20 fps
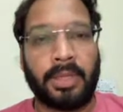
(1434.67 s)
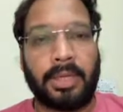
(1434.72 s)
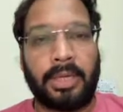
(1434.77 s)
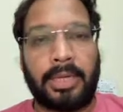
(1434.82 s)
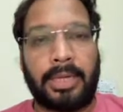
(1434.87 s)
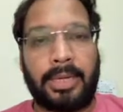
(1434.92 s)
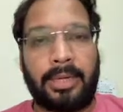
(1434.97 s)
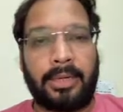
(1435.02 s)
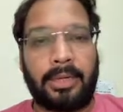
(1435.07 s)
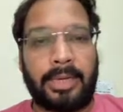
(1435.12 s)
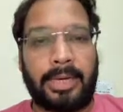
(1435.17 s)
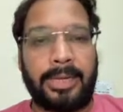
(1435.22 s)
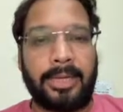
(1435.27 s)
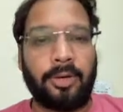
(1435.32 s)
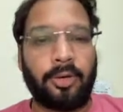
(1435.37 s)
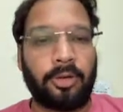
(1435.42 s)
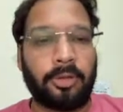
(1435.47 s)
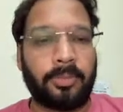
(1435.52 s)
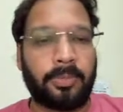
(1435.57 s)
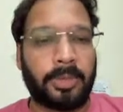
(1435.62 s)
and I
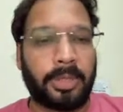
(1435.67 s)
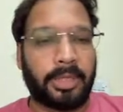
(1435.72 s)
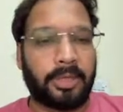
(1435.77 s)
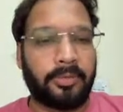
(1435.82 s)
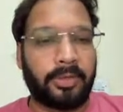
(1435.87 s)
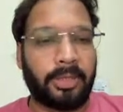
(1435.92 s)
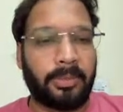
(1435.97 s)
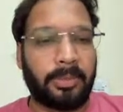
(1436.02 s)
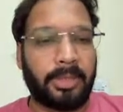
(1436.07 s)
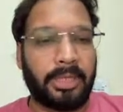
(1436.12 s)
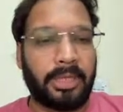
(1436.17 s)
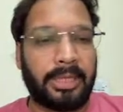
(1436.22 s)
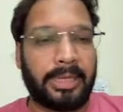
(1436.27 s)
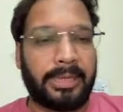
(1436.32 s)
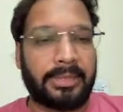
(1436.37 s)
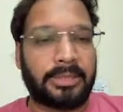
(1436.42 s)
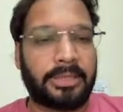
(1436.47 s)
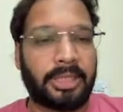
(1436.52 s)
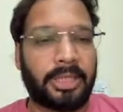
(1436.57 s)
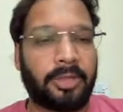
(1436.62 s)
hope it will be
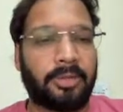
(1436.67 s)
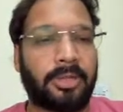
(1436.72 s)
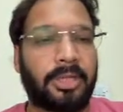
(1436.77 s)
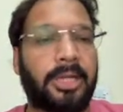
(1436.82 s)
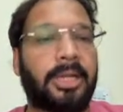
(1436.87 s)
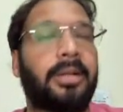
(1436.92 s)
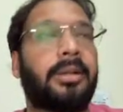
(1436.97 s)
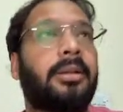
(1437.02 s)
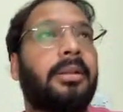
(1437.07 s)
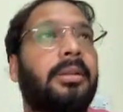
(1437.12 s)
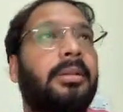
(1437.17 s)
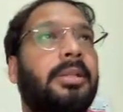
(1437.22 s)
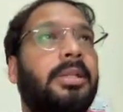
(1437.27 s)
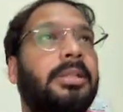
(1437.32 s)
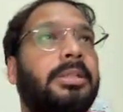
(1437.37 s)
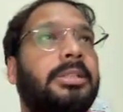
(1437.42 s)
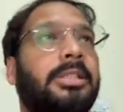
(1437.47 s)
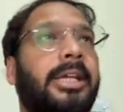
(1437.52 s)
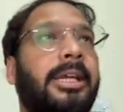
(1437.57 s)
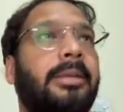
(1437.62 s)
executed
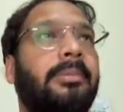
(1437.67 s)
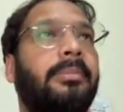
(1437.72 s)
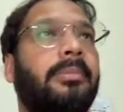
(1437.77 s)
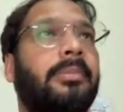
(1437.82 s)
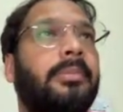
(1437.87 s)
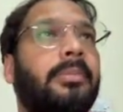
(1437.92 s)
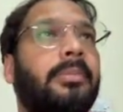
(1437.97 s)
this time.